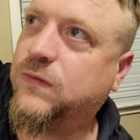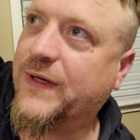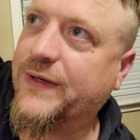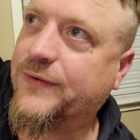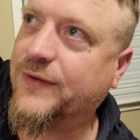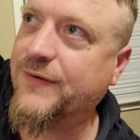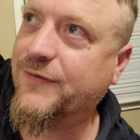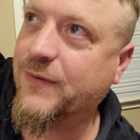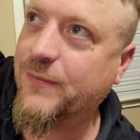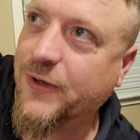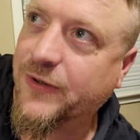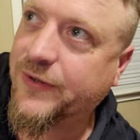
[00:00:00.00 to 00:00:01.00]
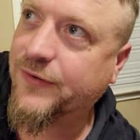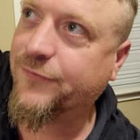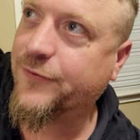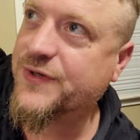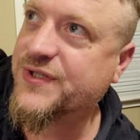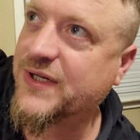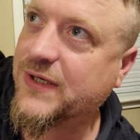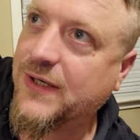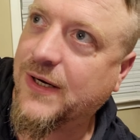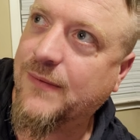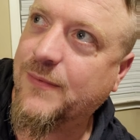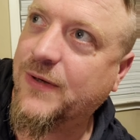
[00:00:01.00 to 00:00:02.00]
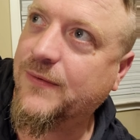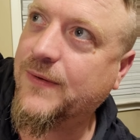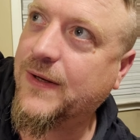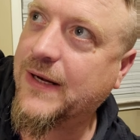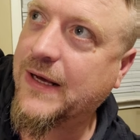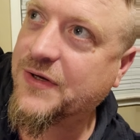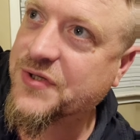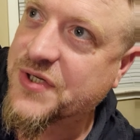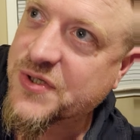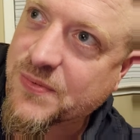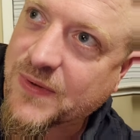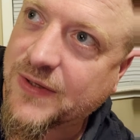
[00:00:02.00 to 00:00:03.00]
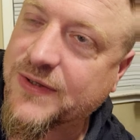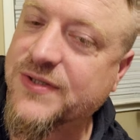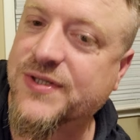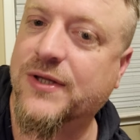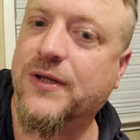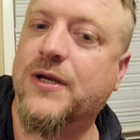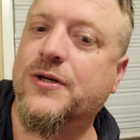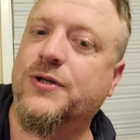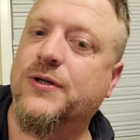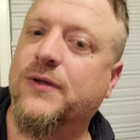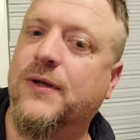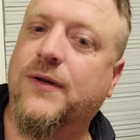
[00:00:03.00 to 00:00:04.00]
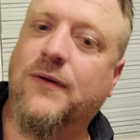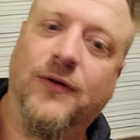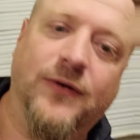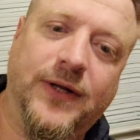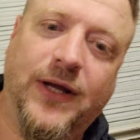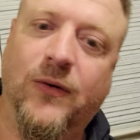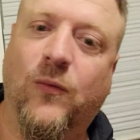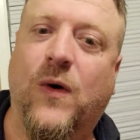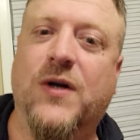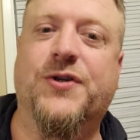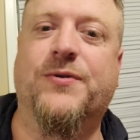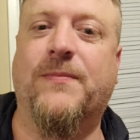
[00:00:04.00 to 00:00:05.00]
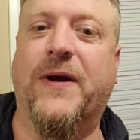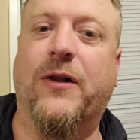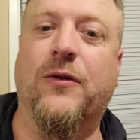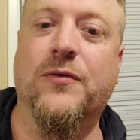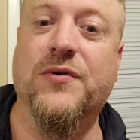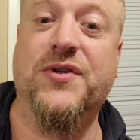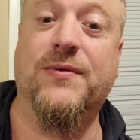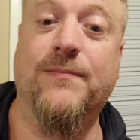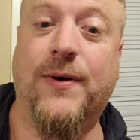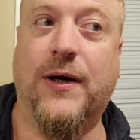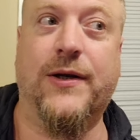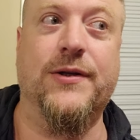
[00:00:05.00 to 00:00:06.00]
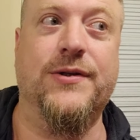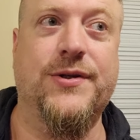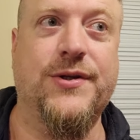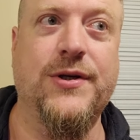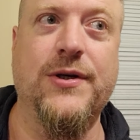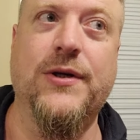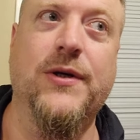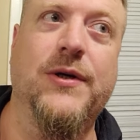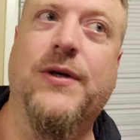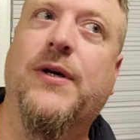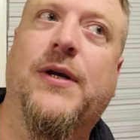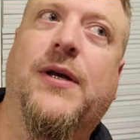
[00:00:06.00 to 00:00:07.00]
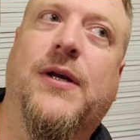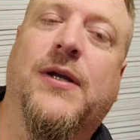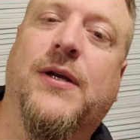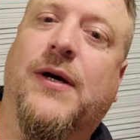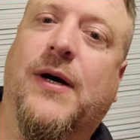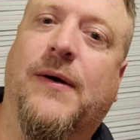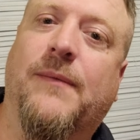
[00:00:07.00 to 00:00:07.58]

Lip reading: like leaving America the first time and houses without insulation and learning how to wash my clothes in buckets and